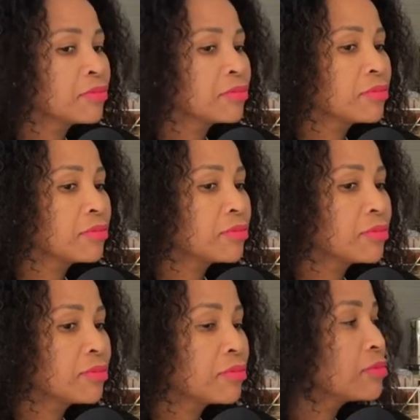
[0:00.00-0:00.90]

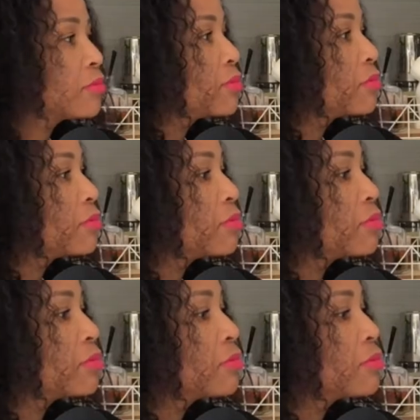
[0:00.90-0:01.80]

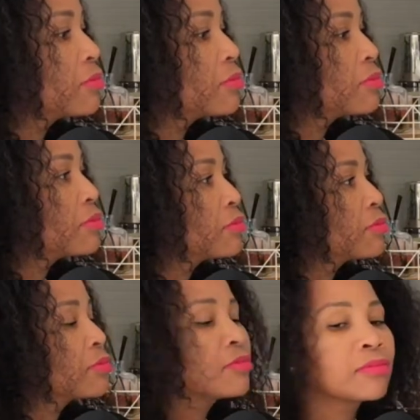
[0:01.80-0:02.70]

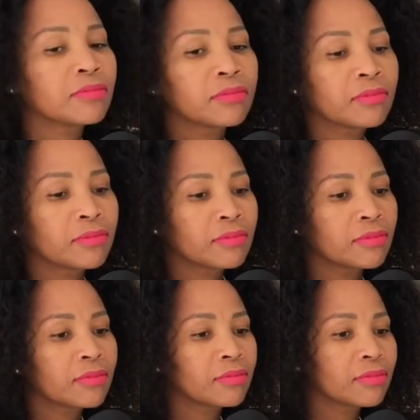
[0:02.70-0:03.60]
The person shown says nothing.